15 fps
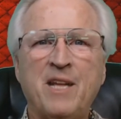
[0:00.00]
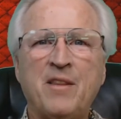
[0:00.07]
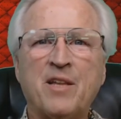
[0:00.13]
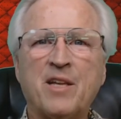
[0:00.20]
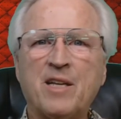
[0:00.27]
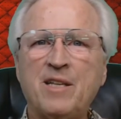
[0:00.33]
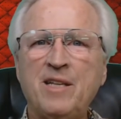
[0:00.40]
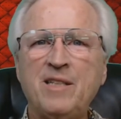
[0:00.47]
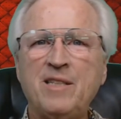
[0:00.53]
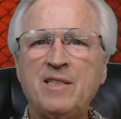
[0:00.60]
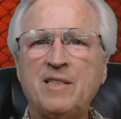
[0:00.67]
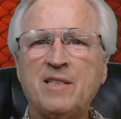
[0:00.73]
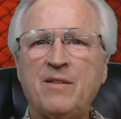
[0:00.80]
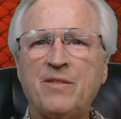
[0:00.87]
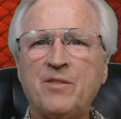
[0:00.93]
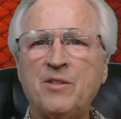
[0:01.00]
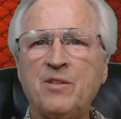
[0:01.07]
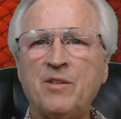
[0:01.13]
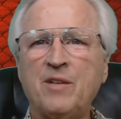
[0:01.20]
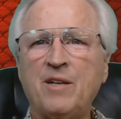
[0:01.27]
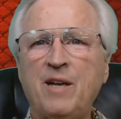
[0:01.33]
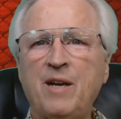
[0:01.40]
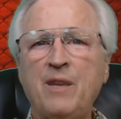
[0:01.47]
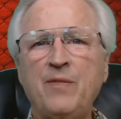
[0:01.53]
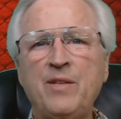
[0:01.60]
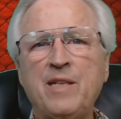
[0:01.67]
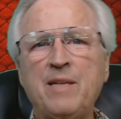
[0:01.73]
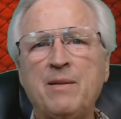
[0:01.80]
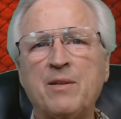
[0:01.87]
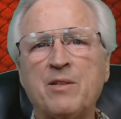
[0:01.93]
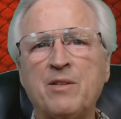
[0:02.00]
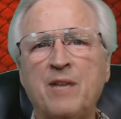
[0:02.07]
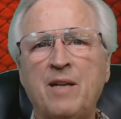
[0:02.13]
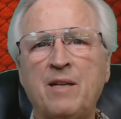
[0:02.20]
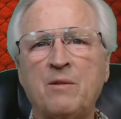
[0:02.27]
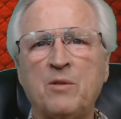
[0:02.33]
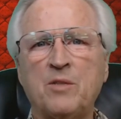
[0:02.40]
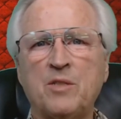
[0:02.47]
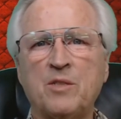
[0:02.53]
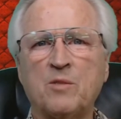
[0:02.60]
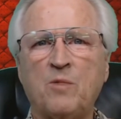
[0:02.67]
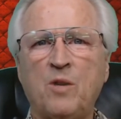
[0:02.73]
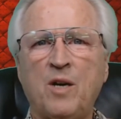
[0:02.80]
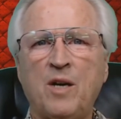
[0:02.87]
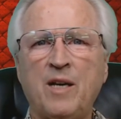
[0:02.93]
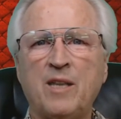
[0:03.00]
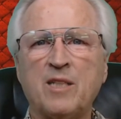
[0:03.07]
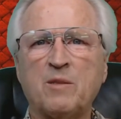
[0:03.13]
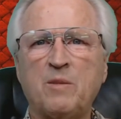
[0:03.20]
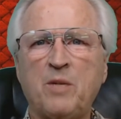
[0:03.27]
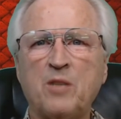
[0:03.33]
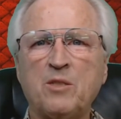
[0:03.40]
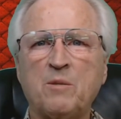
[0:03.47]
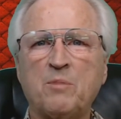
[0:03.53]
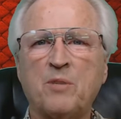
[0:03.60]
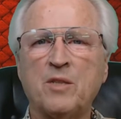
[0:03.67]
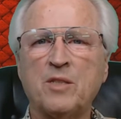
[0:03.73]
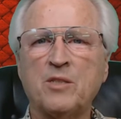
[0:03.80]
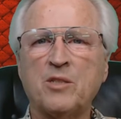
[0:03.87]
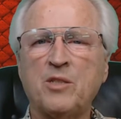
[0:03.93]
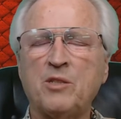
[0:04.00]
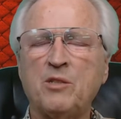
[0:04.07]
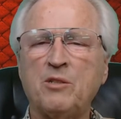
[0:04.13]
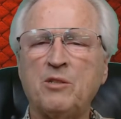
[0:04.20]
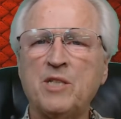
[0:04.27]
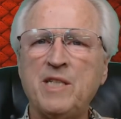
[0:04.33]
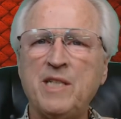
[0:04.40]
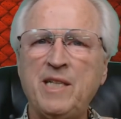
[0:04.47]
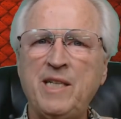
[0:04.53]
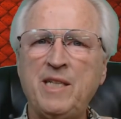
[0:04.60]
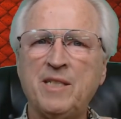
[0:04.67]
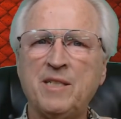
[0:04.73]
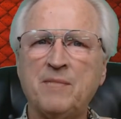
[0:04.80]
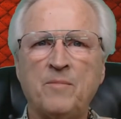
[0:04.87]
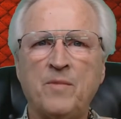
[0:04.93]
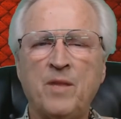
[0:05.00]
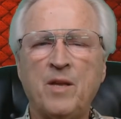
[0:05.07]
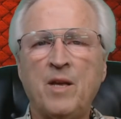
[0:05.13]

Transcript: The Clintons have dirt on every Democrat, which is why a special prosecutor is needed.